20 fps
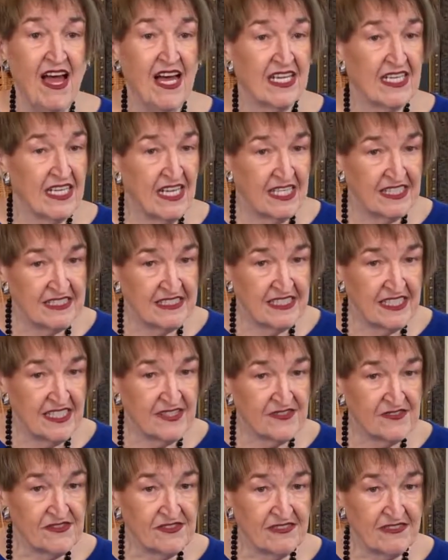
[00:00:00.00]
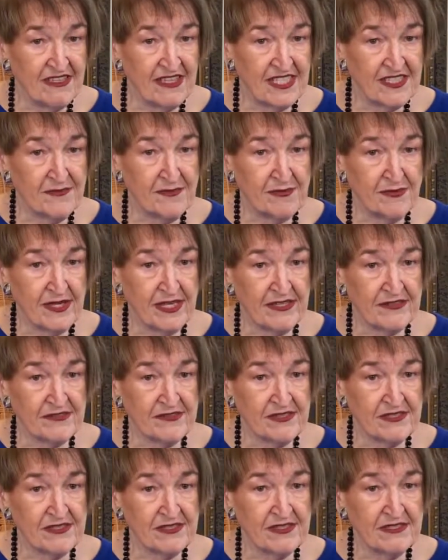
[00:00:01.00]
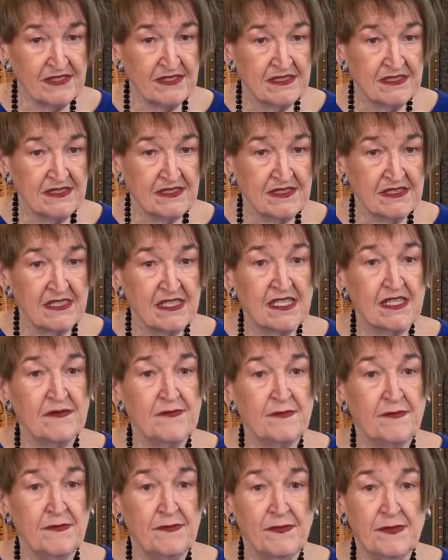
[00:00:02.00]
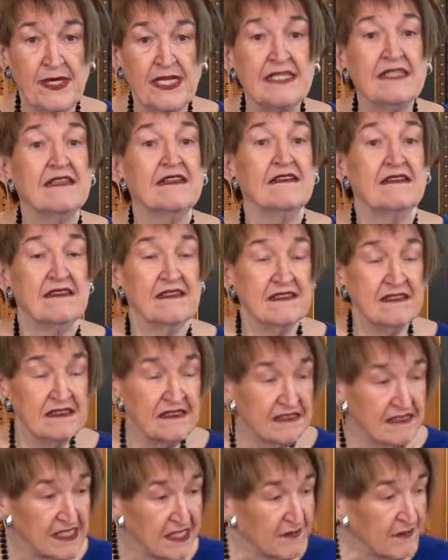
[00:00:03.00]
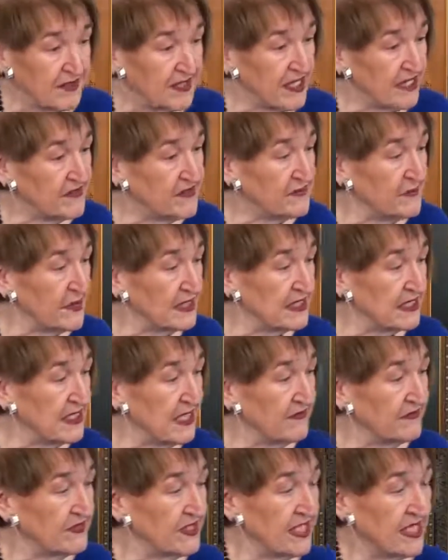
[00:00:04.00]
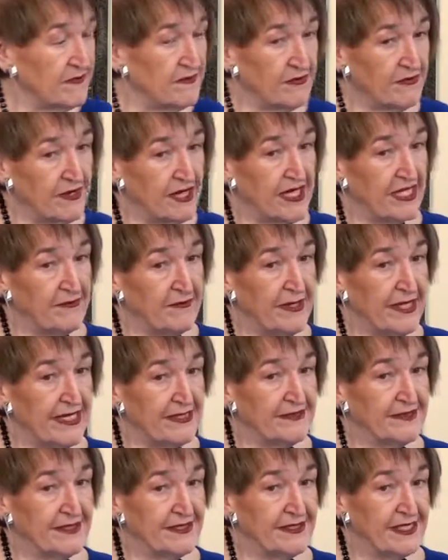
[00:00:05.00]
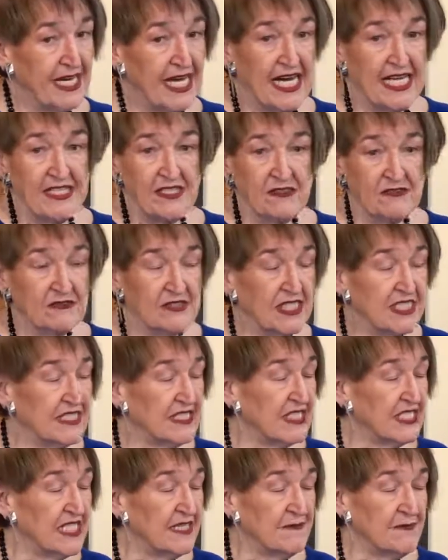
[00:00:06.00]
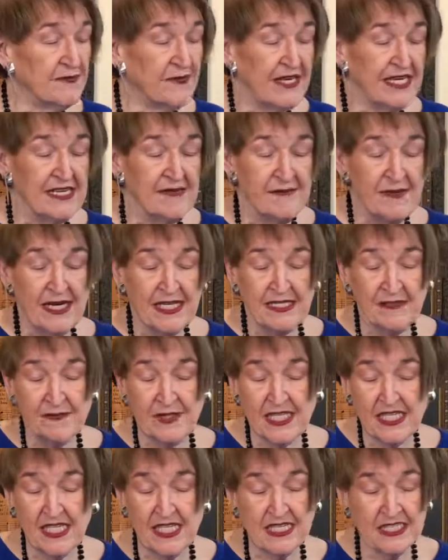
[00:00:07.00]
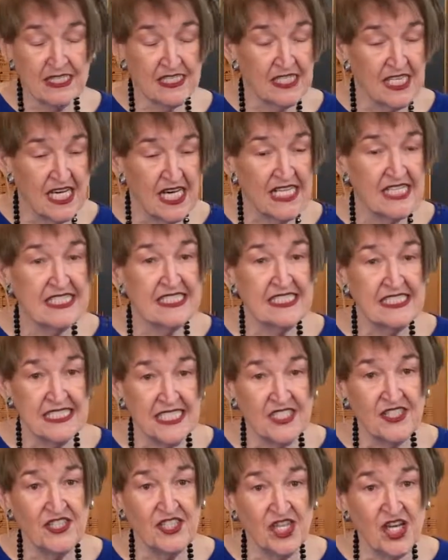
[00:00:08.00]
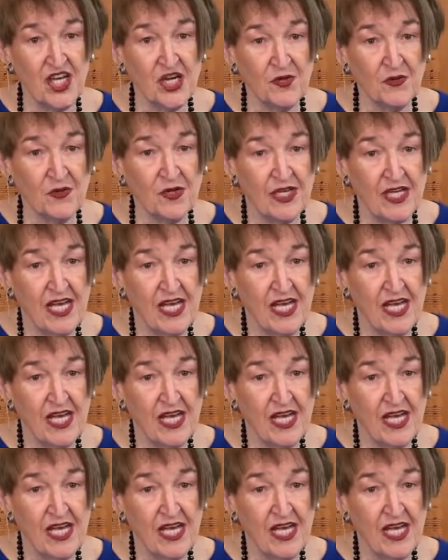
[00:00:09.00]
God's answered a lot of prayers, but this is something I've spent enough time praying about. I don't need to keep praying about it because God has said no.